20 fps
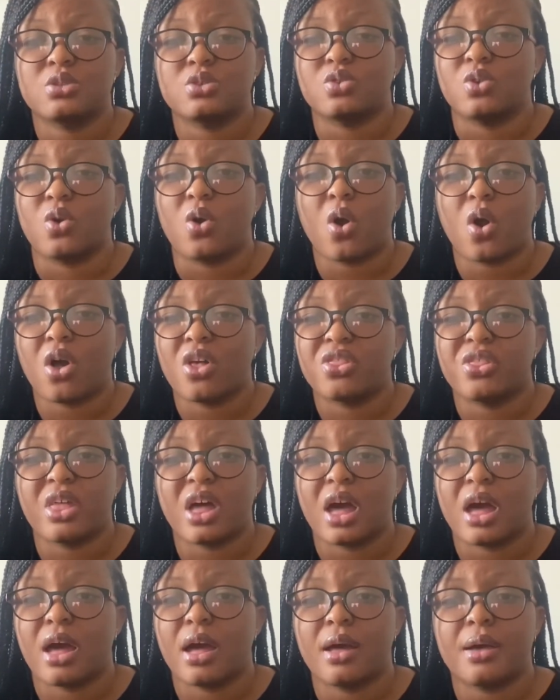
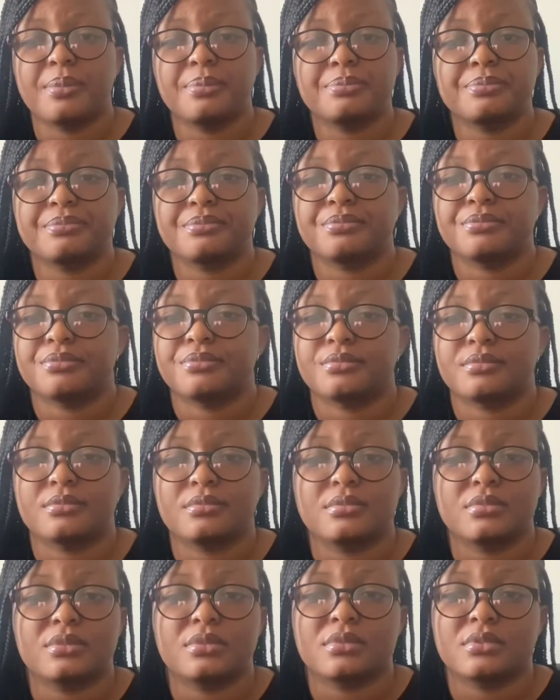other
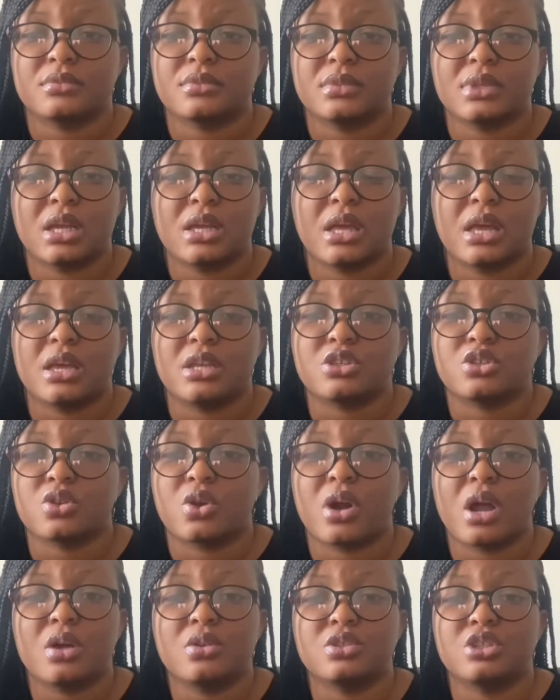
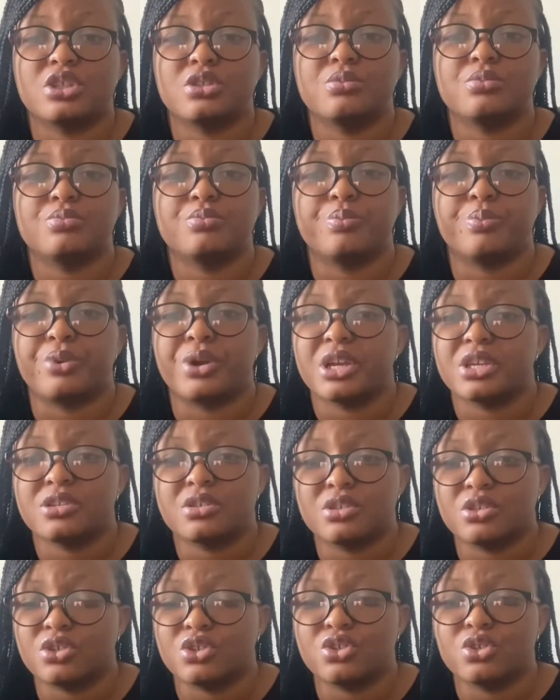surrounding breast
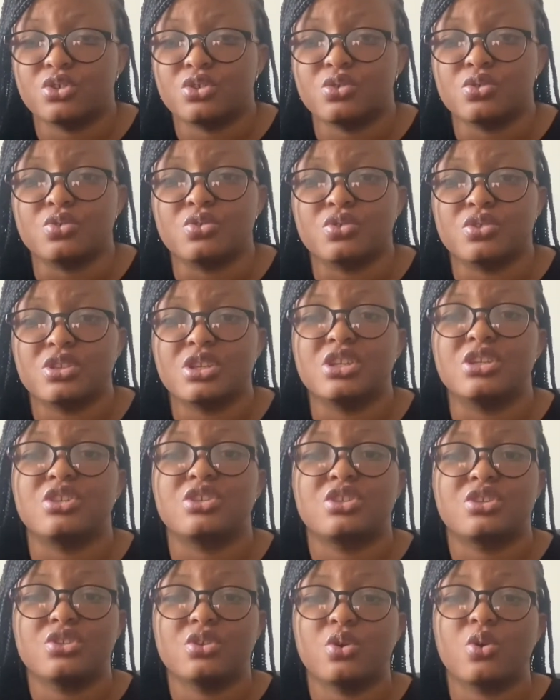tissues. Is
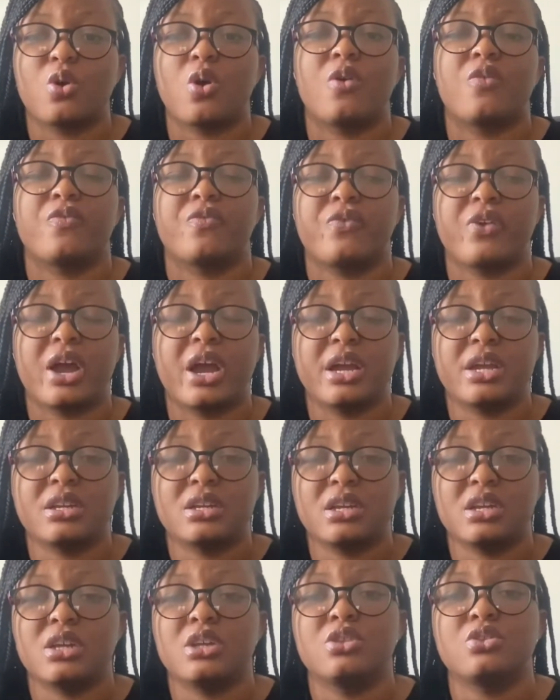still confined
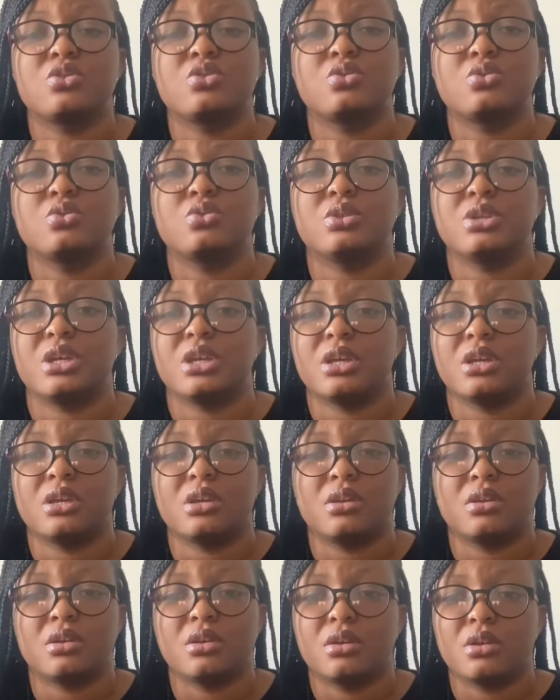into
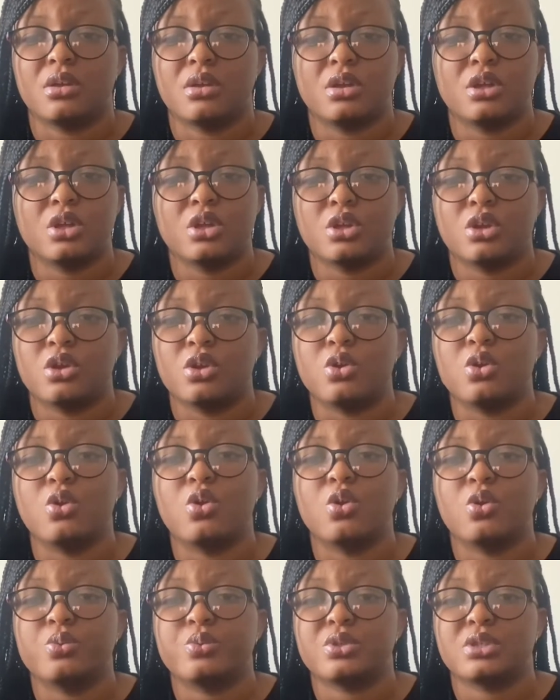the
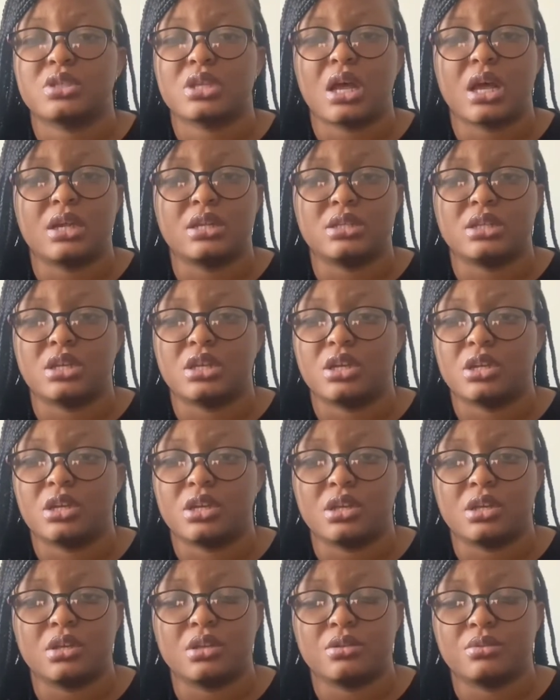lobes and
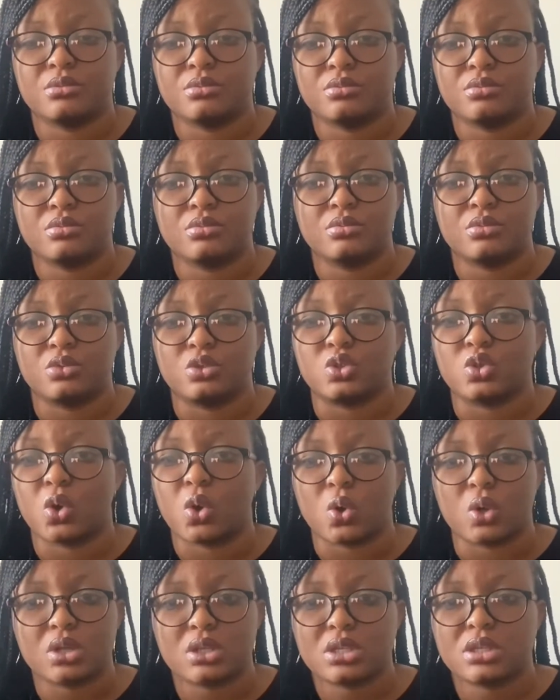the
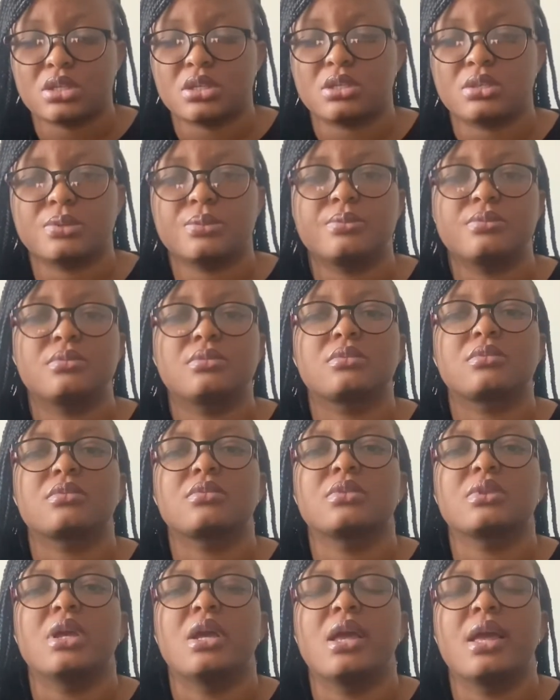ducts.
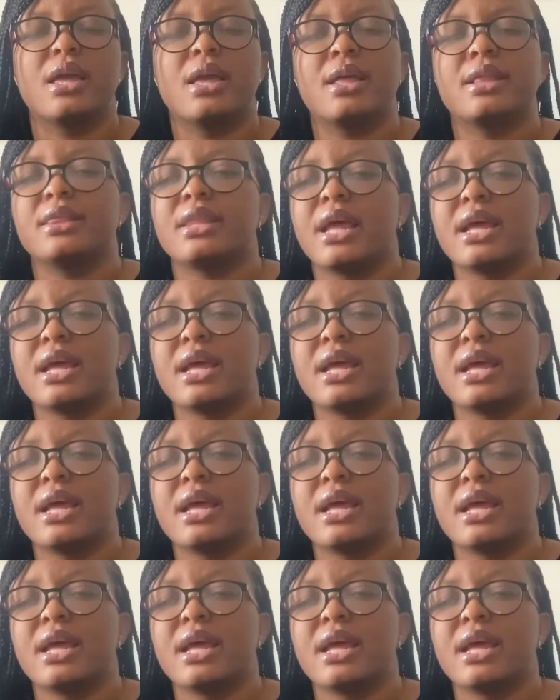Then